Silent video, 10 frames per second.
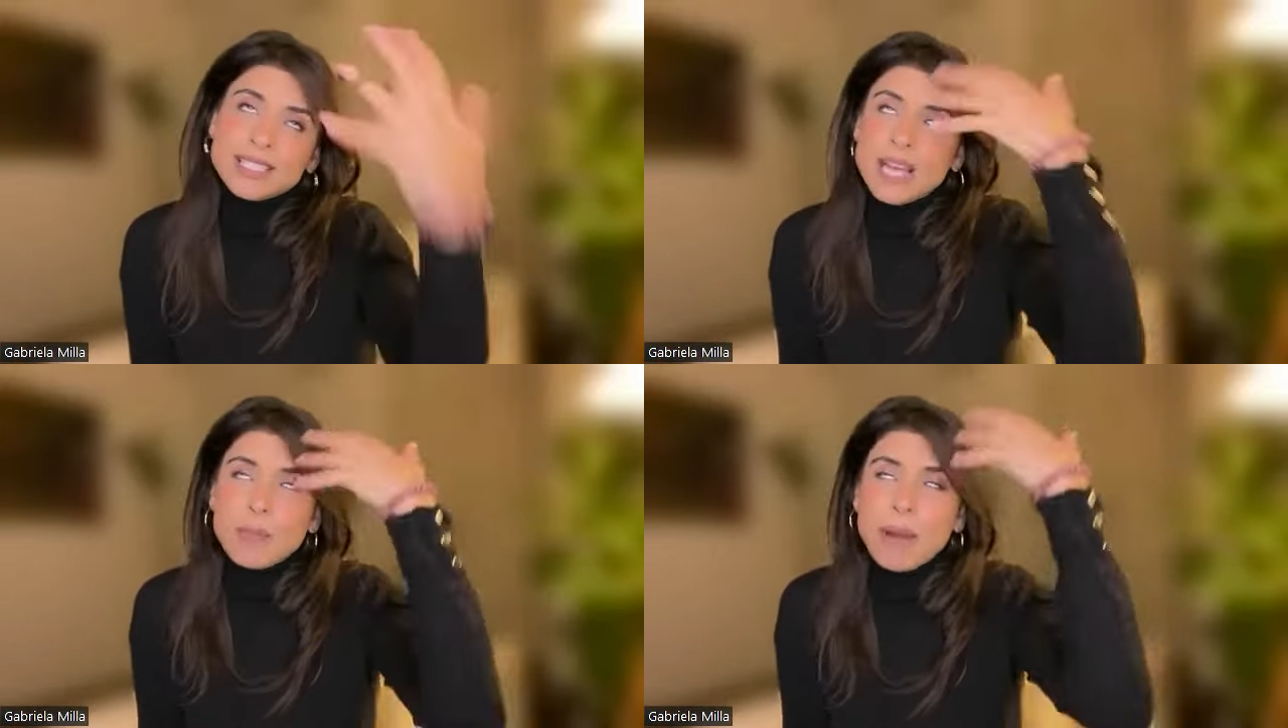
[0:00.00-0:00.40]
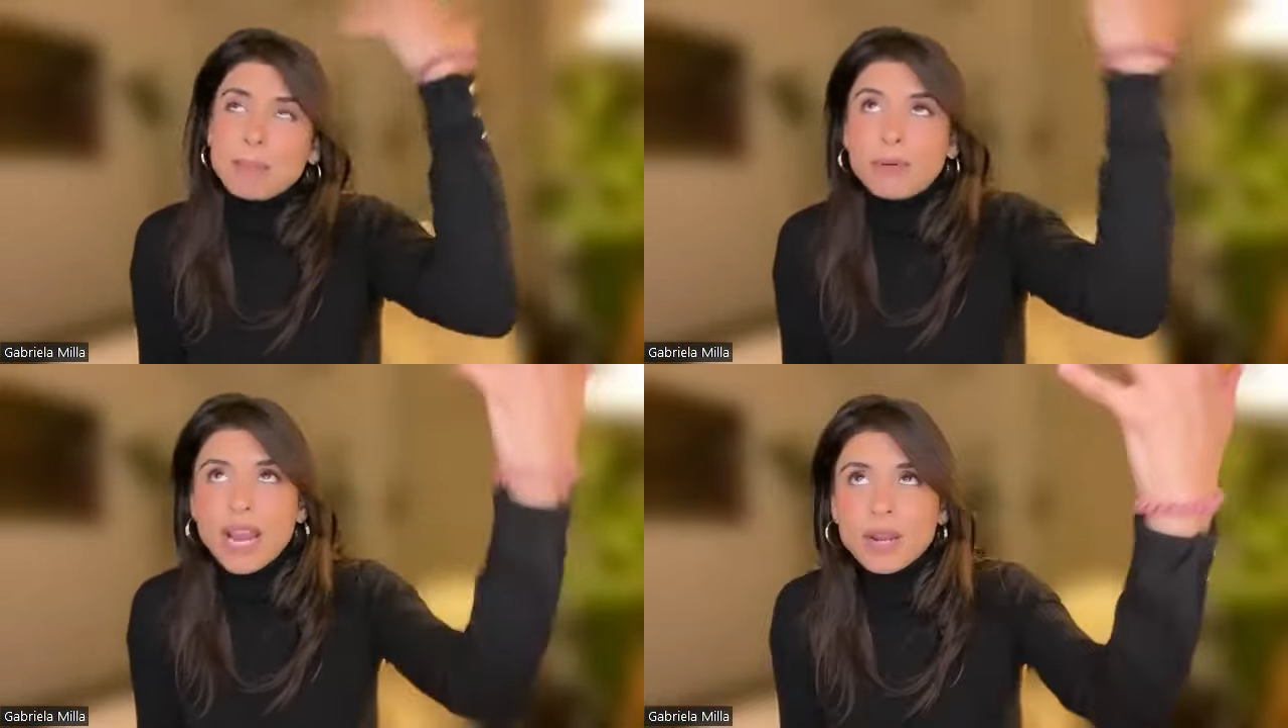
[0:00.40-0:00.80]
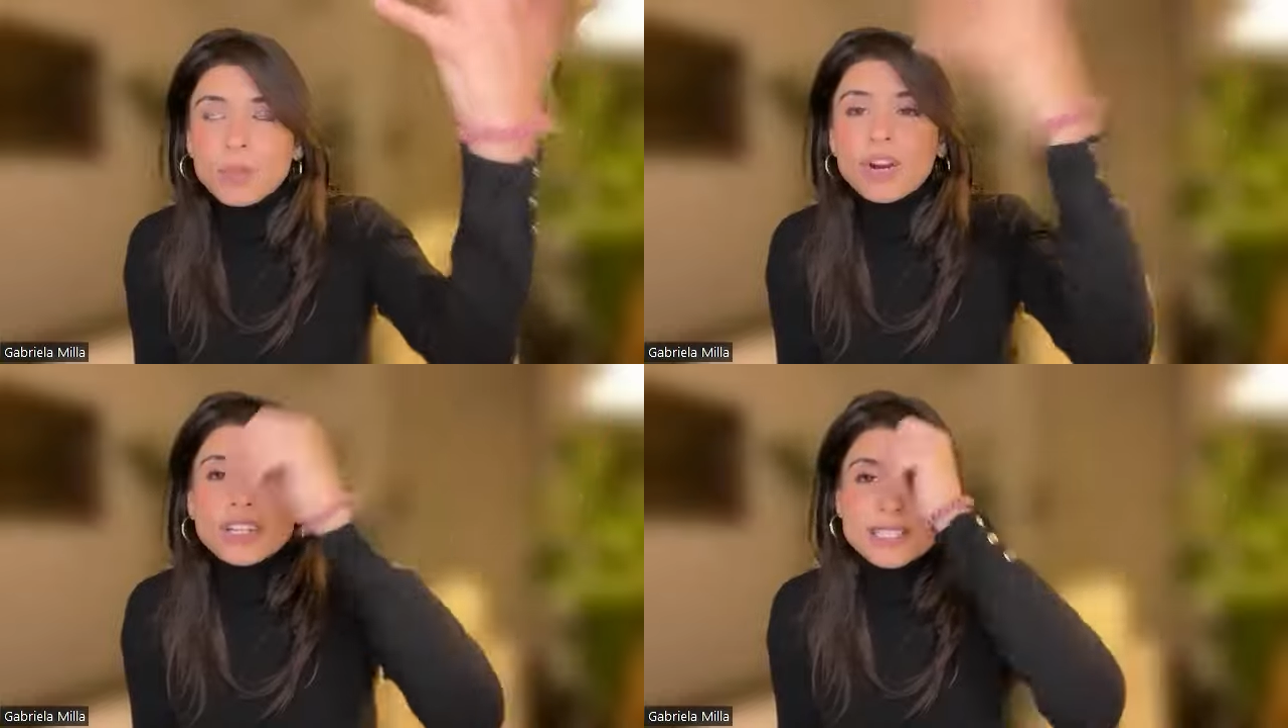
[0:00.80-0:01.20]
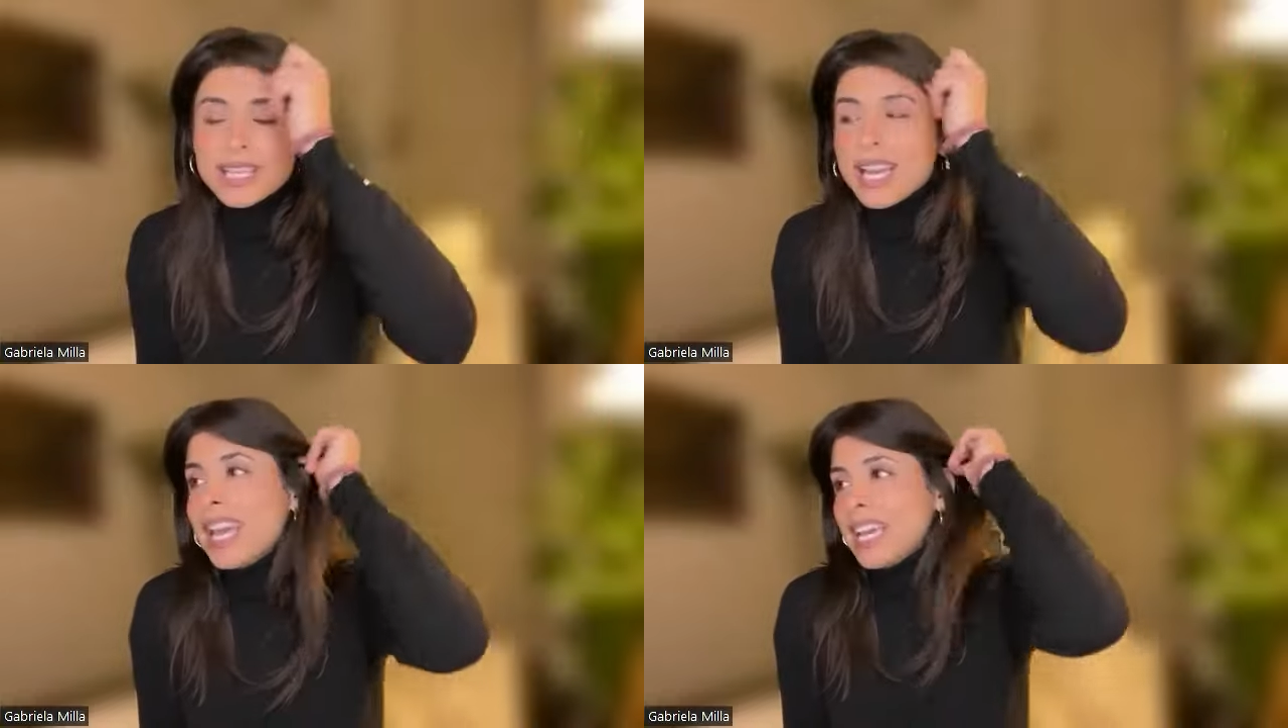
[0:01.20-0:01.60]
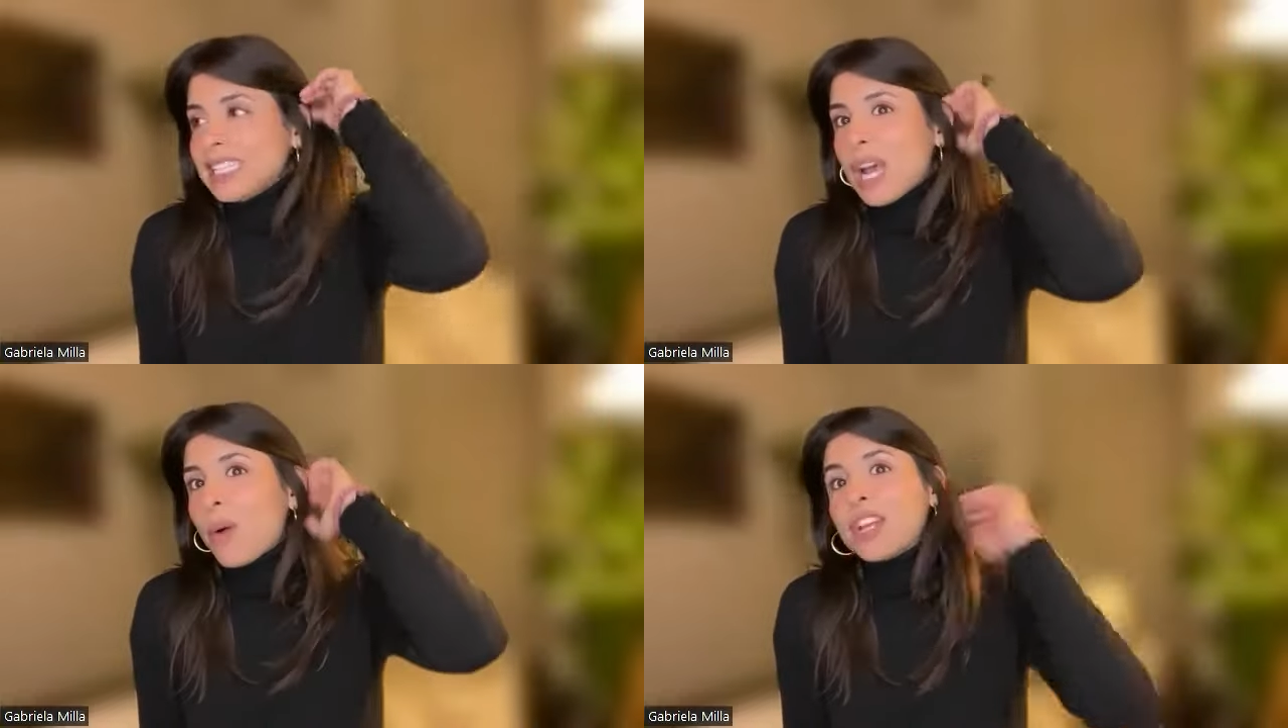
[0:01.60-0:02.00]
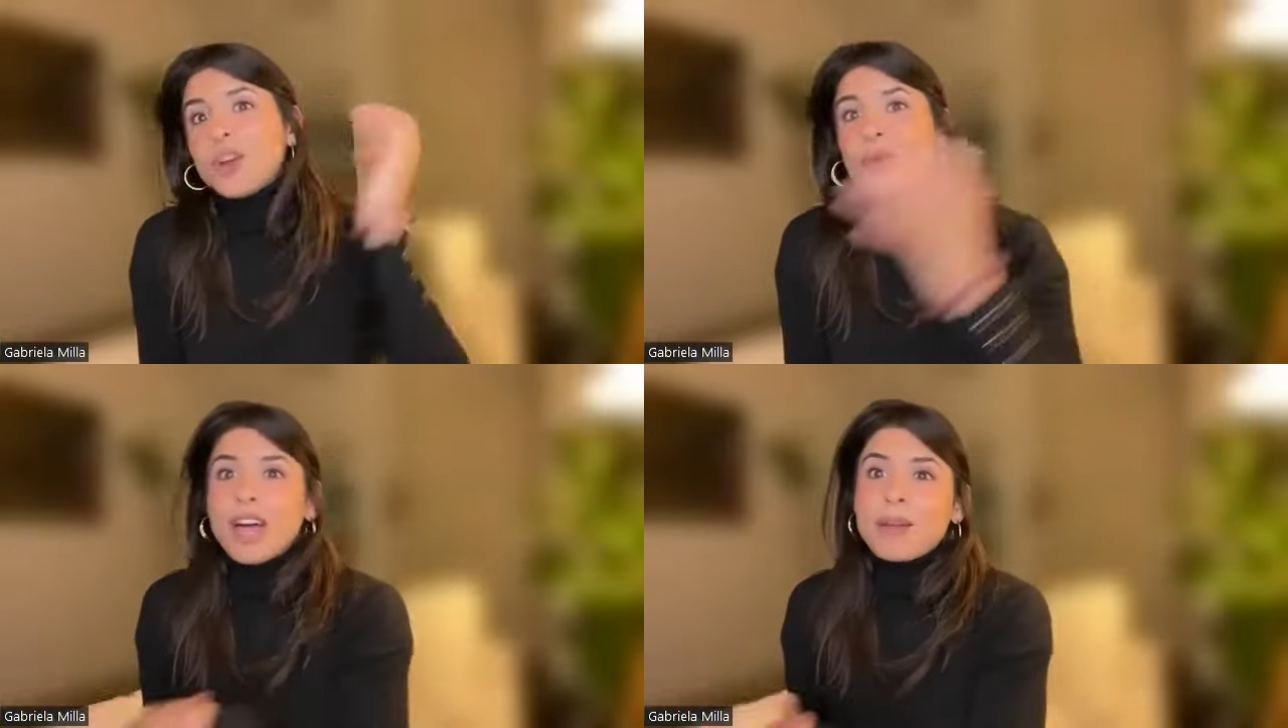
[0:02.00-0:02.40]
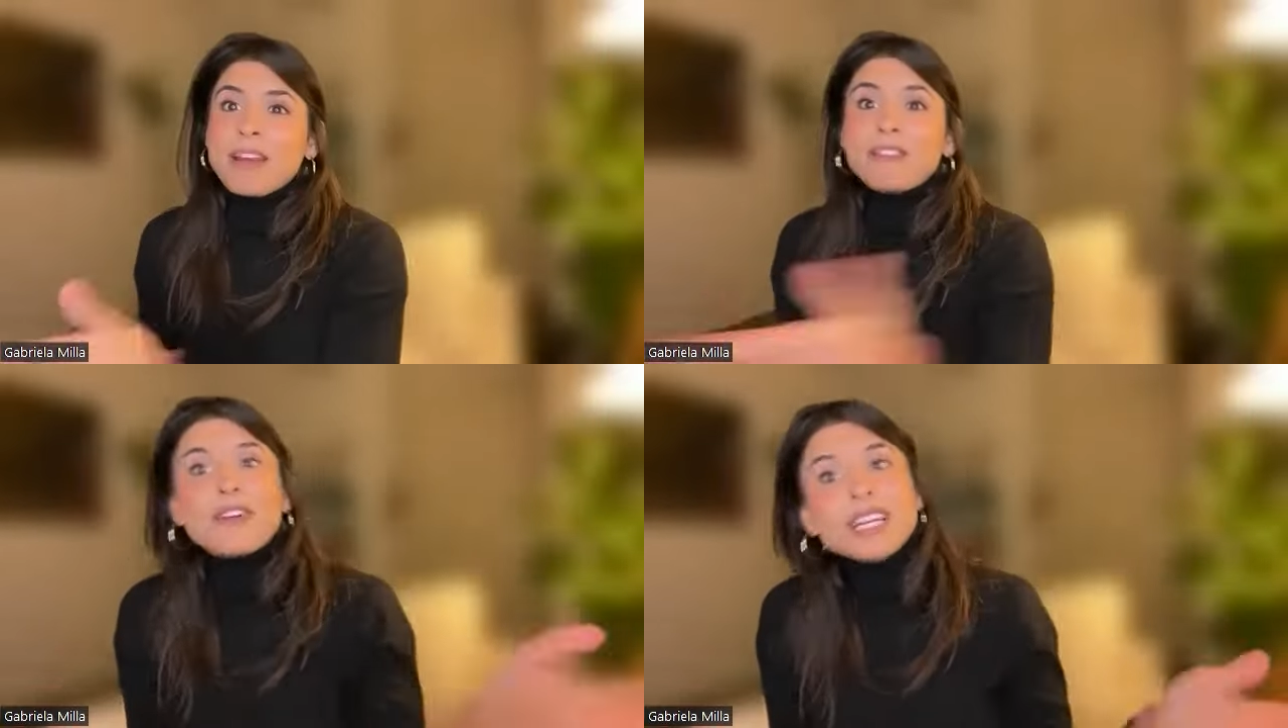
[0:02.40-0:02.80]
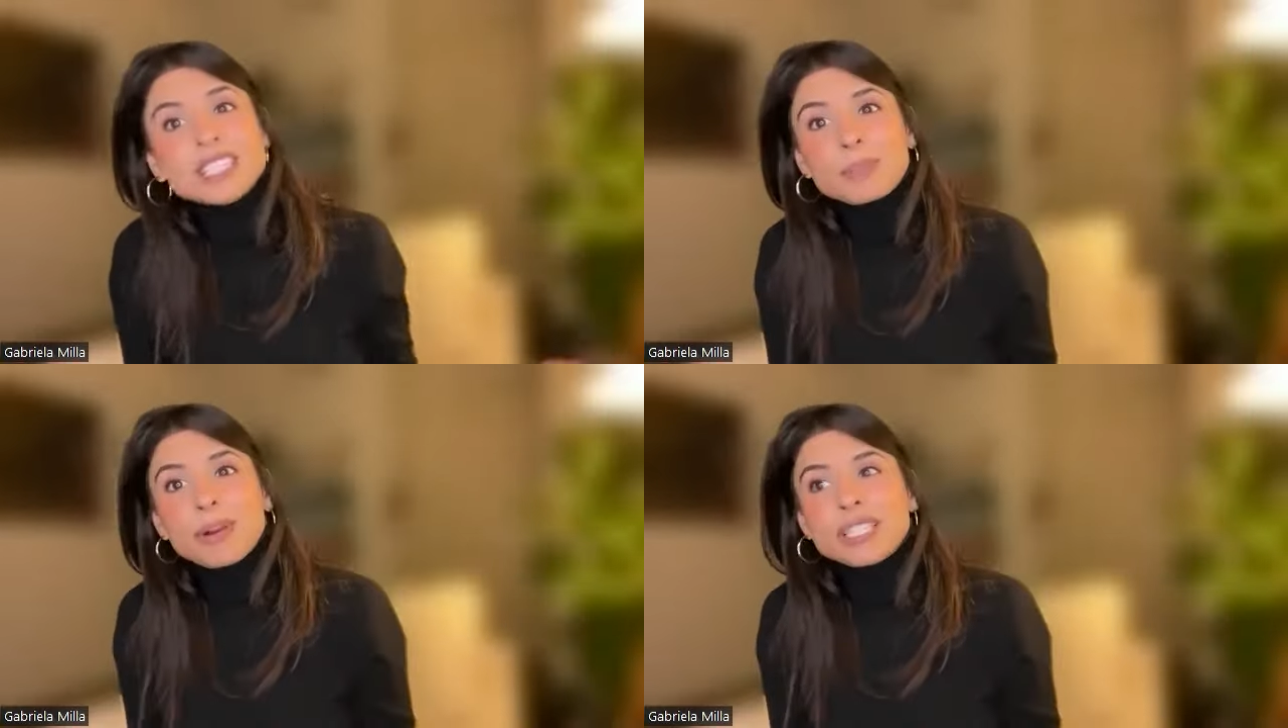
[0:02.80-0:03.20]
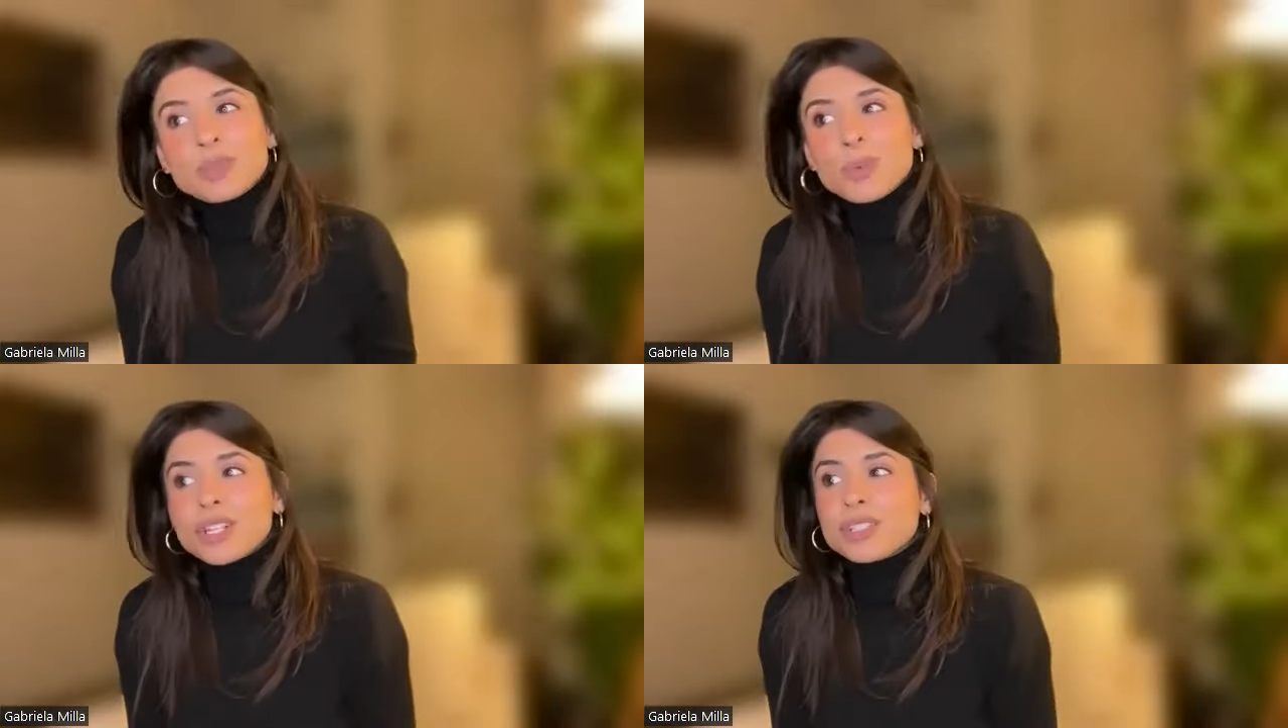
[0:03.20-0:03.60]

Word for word: It's how my brain works, it's how I know a lot of my friends' brains work.